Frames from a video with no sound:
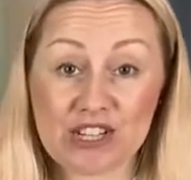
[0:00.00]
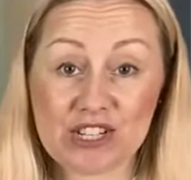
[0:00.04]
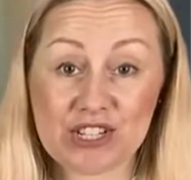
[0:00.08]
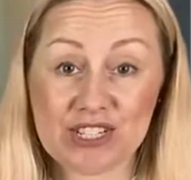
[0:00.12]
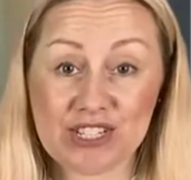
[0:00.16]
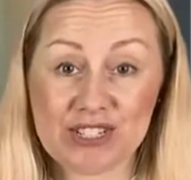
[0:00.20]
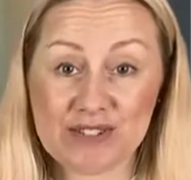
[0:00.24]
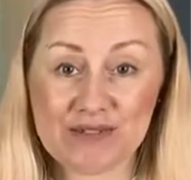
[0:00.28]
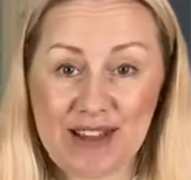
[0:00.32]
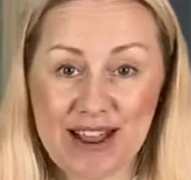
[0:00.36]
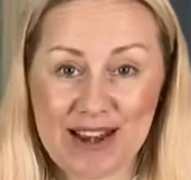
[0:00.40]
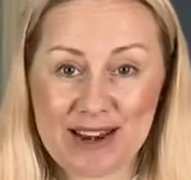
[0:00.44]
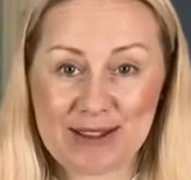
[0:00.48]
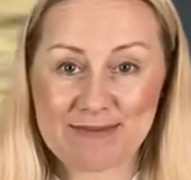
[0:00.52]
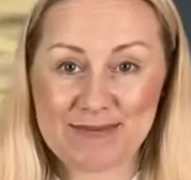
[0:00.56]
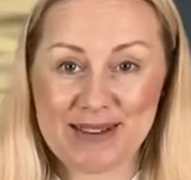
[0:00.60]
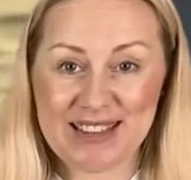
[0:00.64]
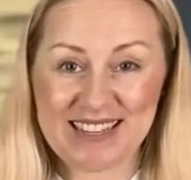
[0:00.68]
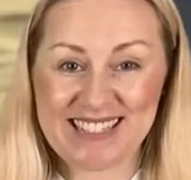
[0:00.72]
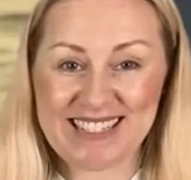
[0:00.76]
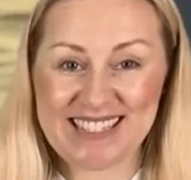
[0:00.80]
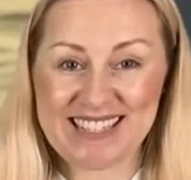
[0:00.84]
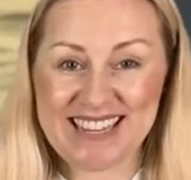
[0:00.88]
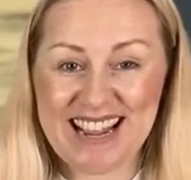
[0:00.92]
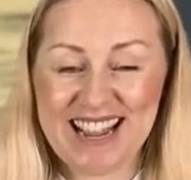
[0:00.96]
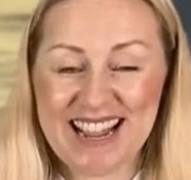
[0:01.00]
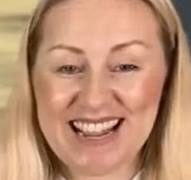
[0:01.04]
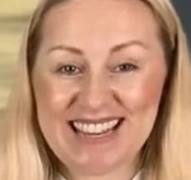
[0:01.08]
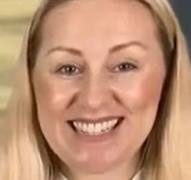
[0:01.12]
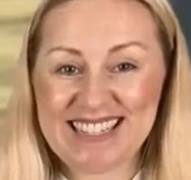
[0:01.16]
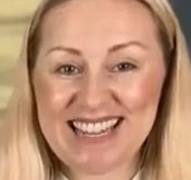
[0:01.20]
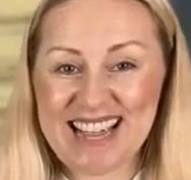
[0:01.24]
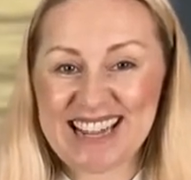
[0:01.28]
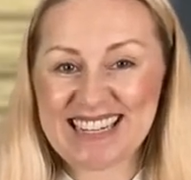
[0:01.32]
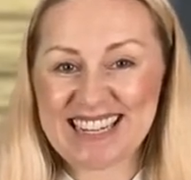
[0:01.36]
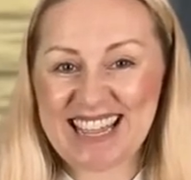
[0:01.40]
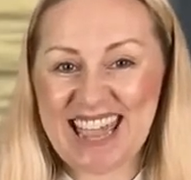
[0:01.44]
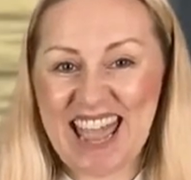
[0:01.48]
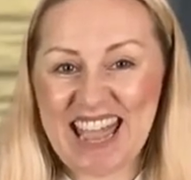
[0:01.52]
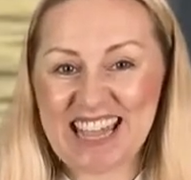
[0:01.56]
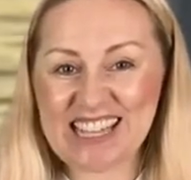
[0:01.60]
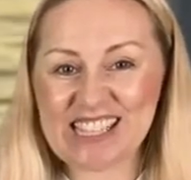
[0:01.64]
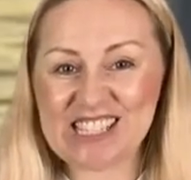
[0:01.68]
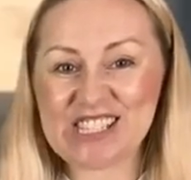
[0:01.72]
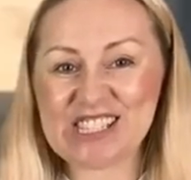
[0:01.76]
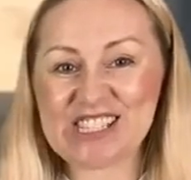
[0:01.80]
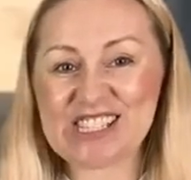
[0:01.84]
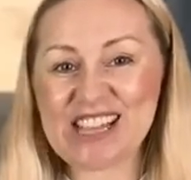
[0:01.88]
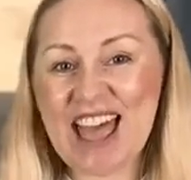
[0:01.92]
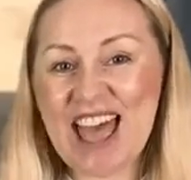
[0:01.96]
and development,
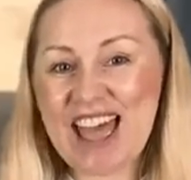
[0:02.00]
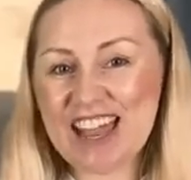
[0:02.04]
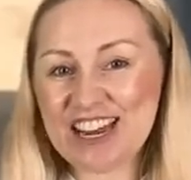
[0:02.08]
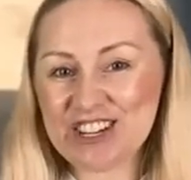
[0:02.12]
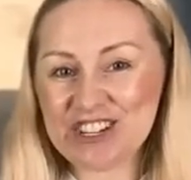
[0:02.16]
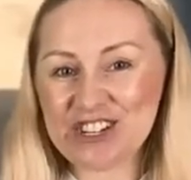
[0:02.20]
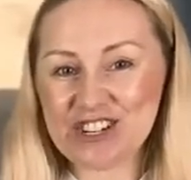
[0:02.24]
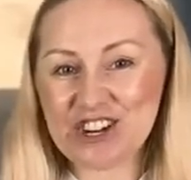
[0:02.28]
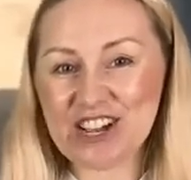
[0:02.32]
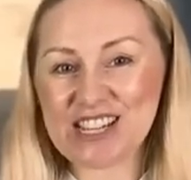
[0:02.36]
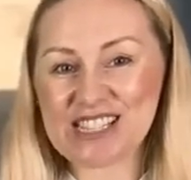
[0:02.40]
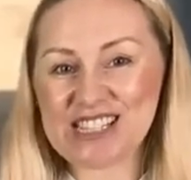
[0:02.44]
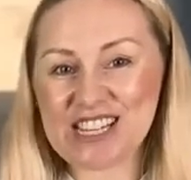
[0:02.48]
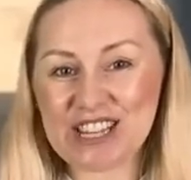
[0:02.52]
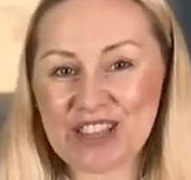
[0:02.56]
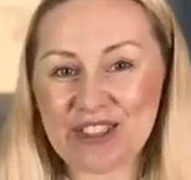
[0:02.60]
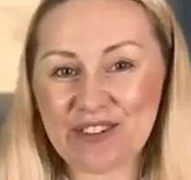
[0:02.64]
dedicated to energising the